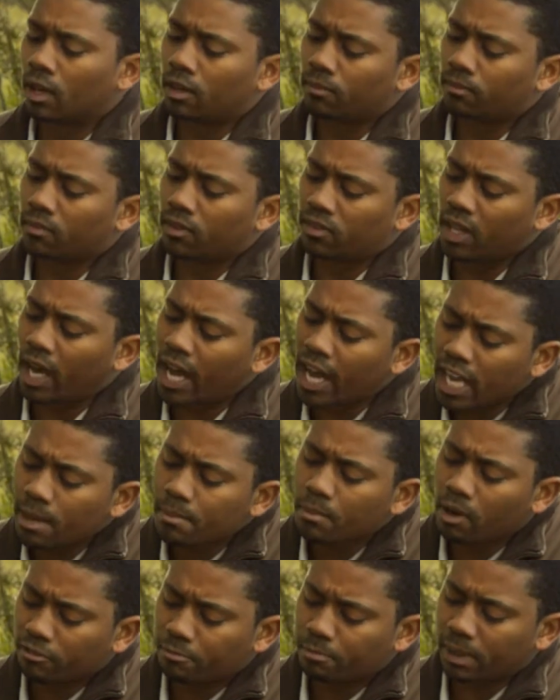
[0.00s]
The
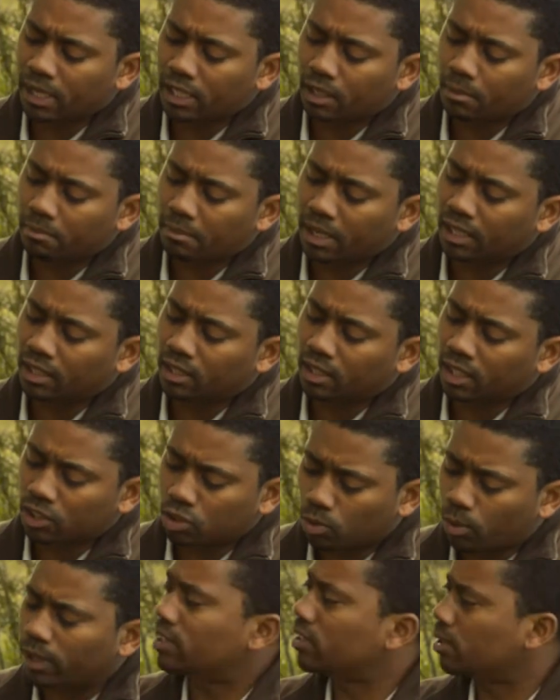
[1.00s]
aim of Mending Men is
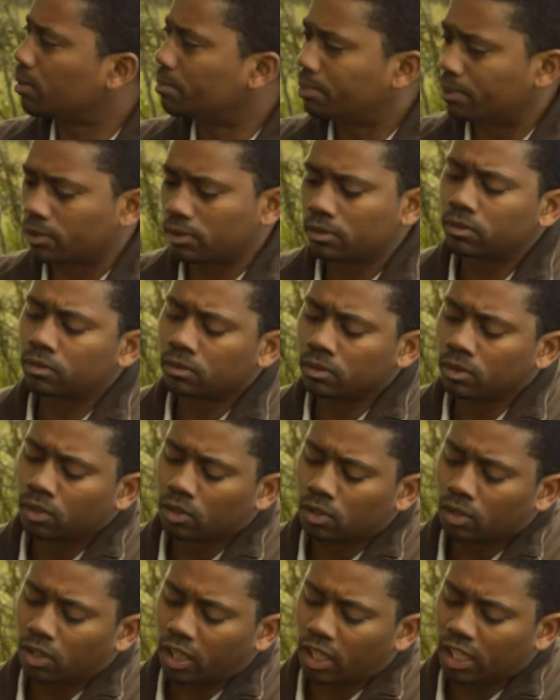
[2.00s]
quite simple.
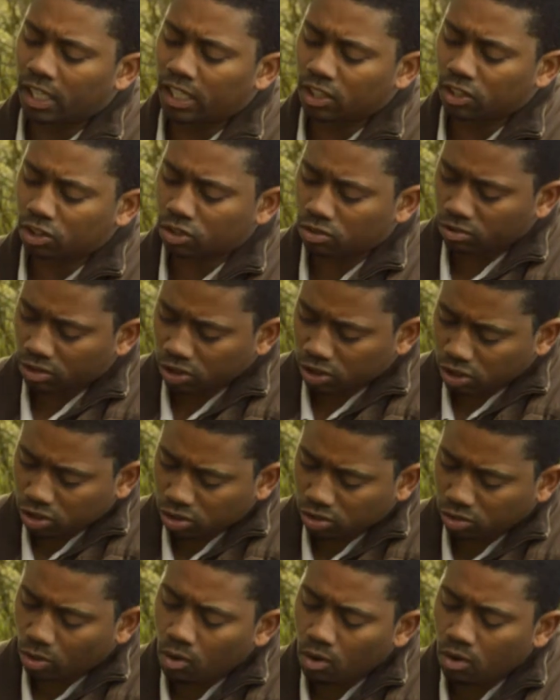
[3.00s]
It is to
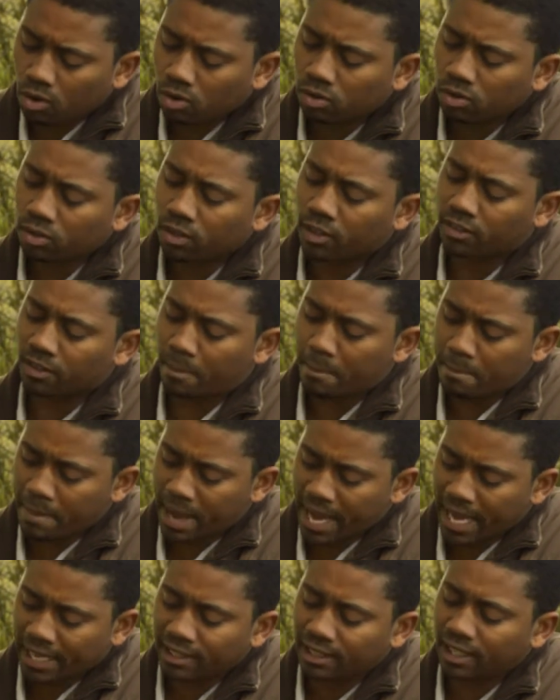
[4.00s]
restore the
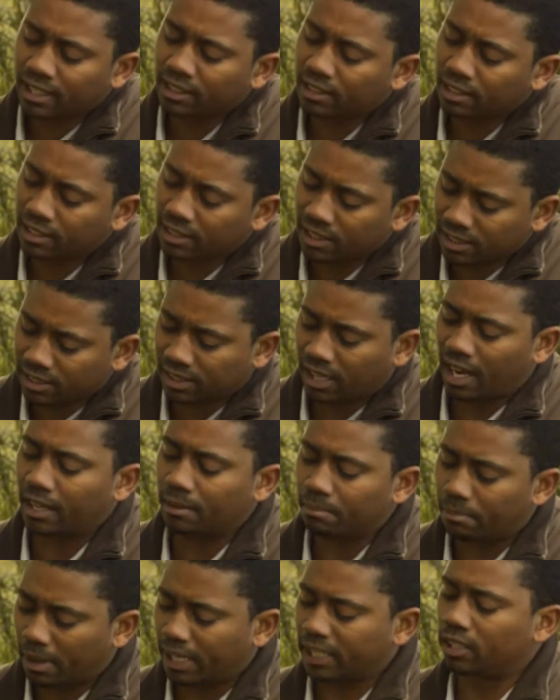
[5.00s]
mandated design
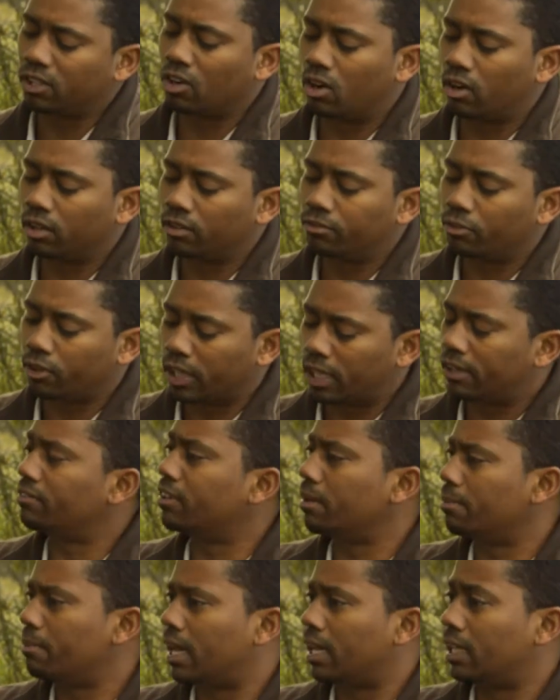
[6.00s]
by God for
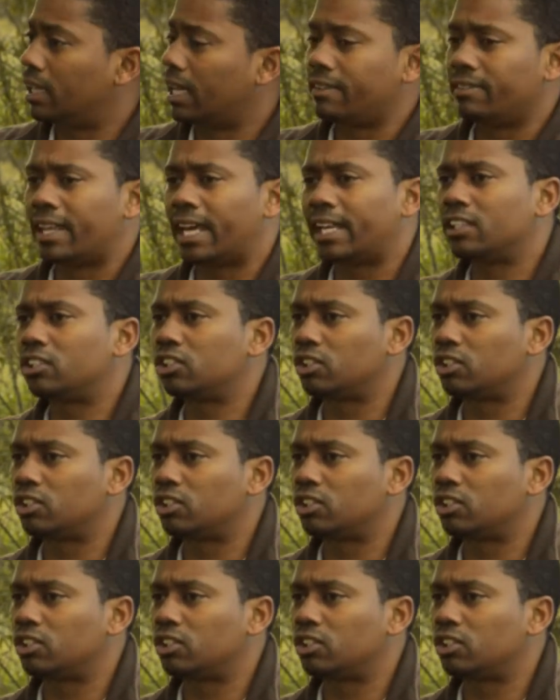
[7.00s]
every man, and that is to